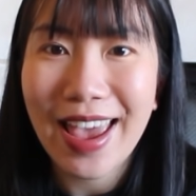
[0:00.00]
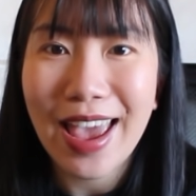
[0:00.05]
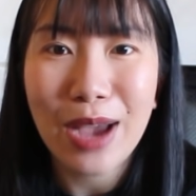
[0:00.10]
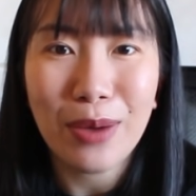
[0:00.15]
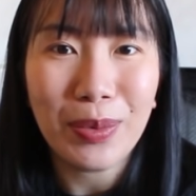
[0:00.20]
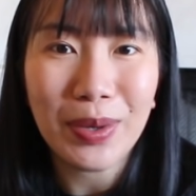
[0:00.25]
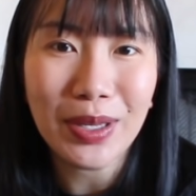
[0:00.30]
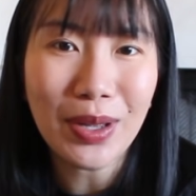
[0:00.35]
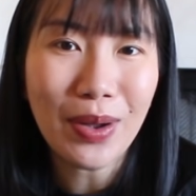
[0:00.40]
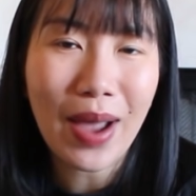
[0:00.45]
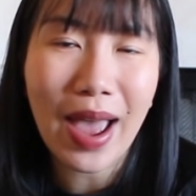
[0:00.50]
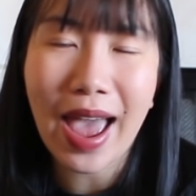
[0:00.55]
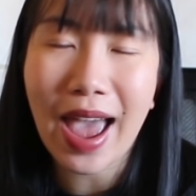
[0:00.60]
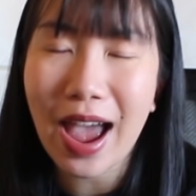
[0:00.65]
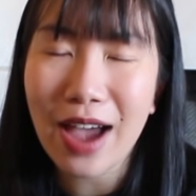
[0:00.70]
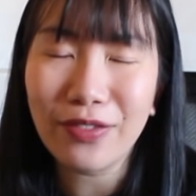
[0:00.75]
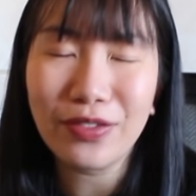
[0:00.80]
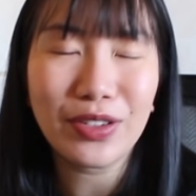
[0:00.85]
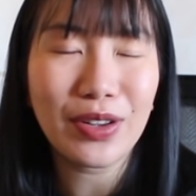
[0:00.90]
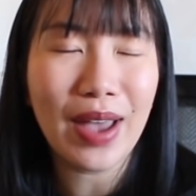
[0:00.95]
And we don't
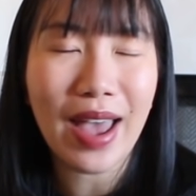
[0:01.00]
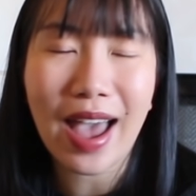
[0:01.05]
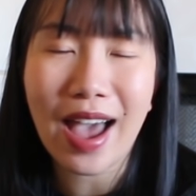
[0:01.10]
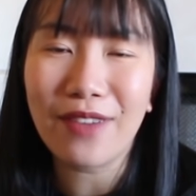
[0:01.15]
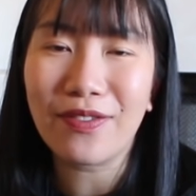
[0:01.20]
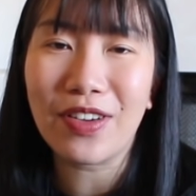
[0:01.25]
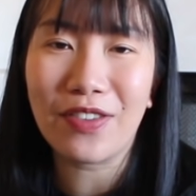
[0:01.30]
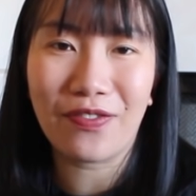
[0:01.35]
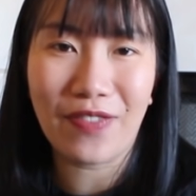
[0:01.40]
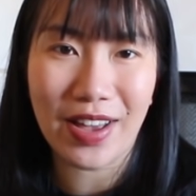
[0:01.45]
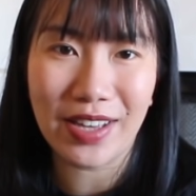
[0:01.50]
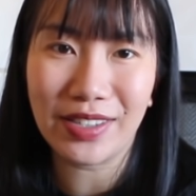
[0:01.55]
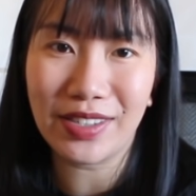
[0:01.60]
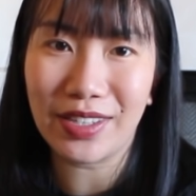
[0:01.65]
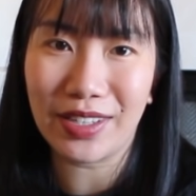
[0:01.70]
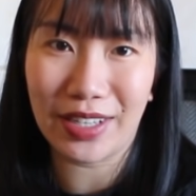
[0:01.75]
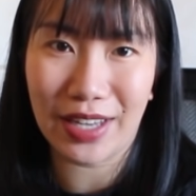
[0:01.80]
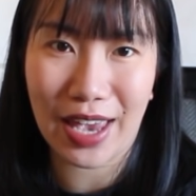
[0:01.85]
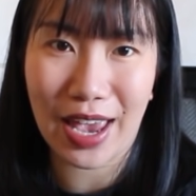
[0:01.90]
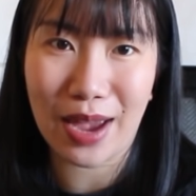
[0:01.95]
have to have a
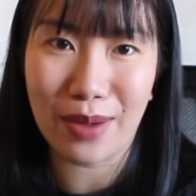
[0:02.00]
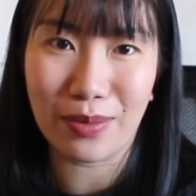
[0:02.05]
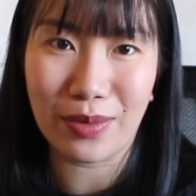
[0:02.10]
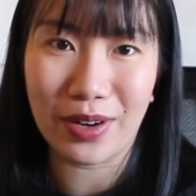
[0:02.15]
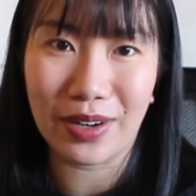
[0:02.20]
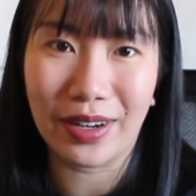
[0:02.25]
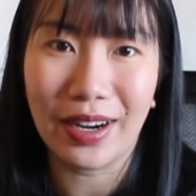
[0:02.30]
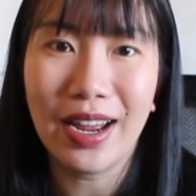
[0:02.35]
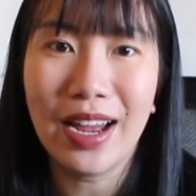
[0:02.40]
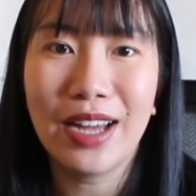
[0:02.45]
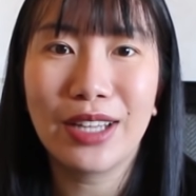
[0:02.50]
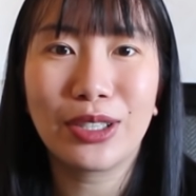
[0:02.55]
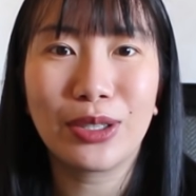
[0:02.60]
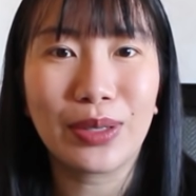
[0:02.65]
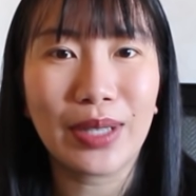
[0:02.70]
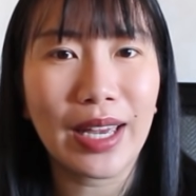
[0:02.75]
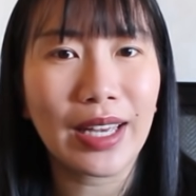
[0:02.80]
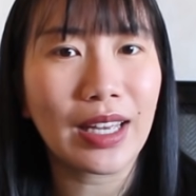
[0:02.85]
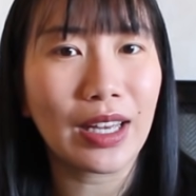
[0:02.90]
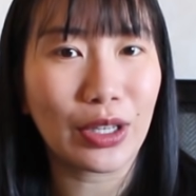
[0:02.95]
fancy camera to
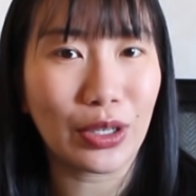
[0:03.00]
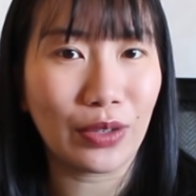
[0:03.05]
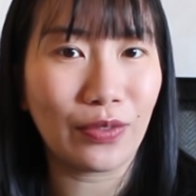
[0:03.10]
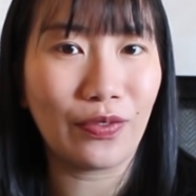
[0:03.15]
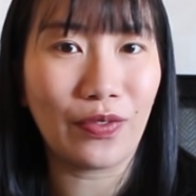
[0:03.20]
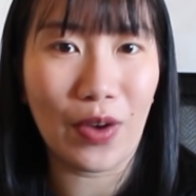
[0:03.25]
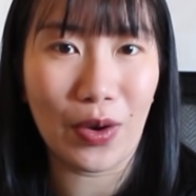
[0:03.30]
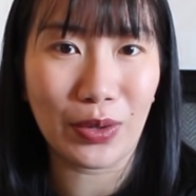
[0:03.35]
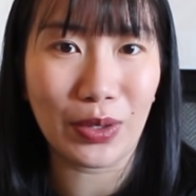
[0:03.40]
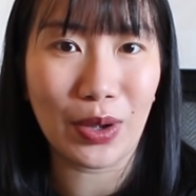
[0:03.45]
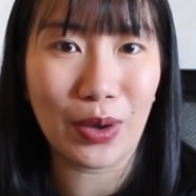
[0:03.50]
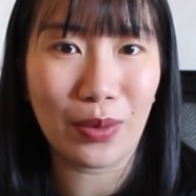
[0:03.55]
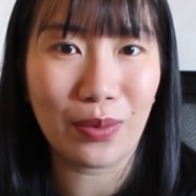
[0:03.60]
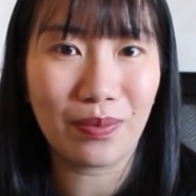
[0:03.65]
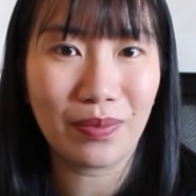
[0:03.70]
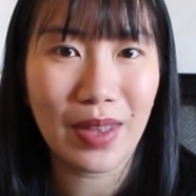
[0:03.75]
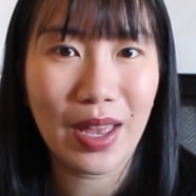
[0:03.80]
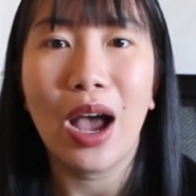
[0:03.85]
take a good photo.